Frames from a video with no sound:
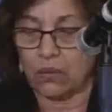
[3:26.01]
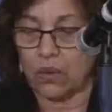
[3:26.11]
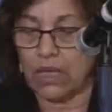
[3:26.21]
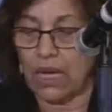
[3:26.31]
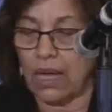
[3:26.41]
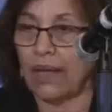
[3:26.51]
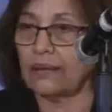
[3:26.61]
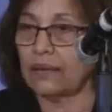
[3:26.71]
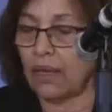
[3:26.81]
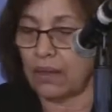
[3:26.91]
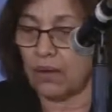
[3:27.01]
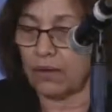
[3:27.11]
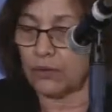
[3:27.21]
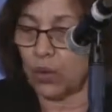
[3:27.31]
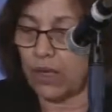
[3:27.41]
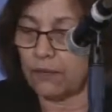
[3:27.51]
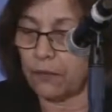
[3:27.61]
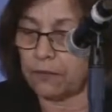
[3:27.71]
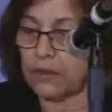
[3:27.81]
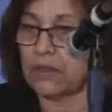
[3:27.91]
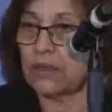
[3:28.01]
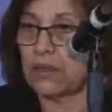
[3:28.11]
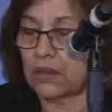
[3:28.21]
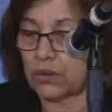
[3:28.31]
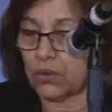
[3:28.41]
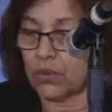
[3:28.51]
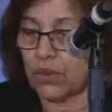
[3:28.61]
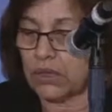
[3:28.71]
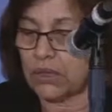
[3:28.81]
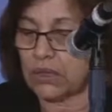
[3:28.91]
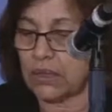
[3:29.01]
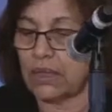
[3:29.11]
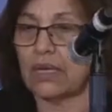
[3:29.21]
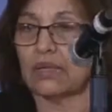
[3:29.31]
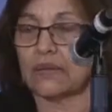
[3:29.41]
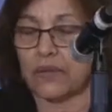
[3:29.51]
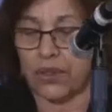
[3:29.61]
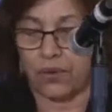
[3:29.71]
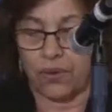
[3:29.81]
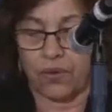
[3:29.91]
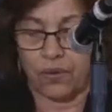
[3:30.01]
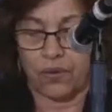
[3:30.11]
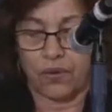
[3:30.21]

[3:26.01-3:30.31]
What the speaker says: with an end date of 2050 to reach net zero.